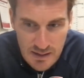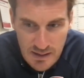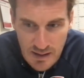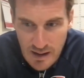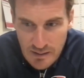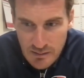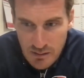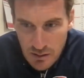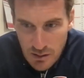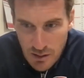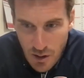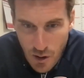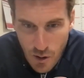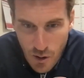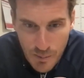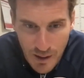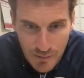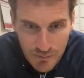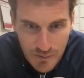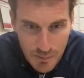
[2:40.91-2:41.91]
and you
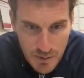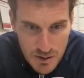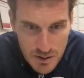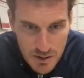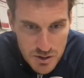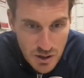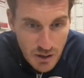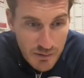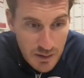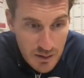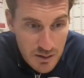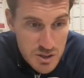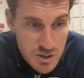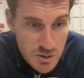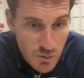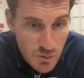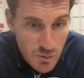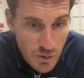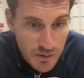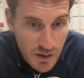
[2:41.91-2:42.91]
hope that the majority of the
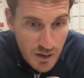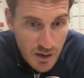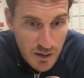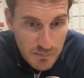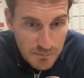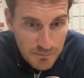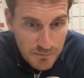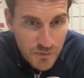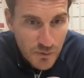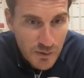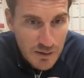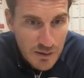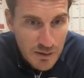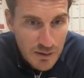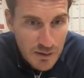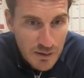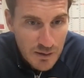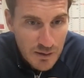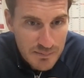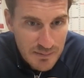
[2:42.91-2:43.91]
squad are fully fit
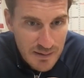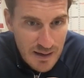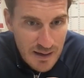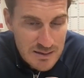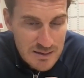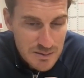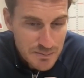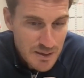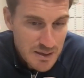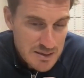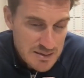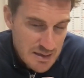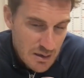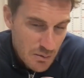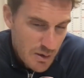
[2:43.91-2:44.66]
to play 90 minutes.